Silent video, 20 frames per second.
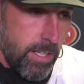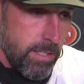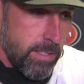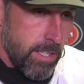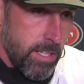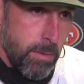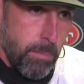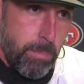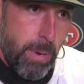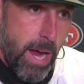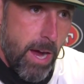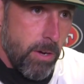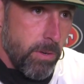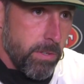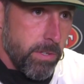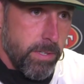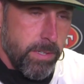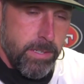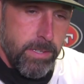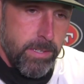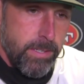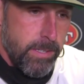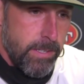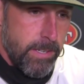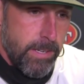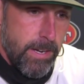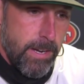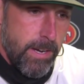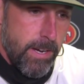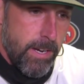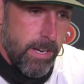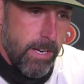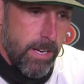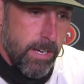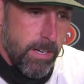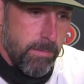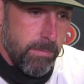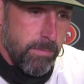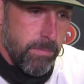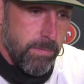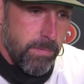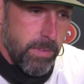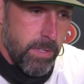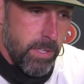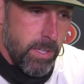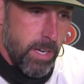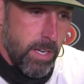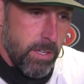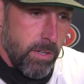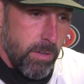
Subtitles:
Didn't pout. I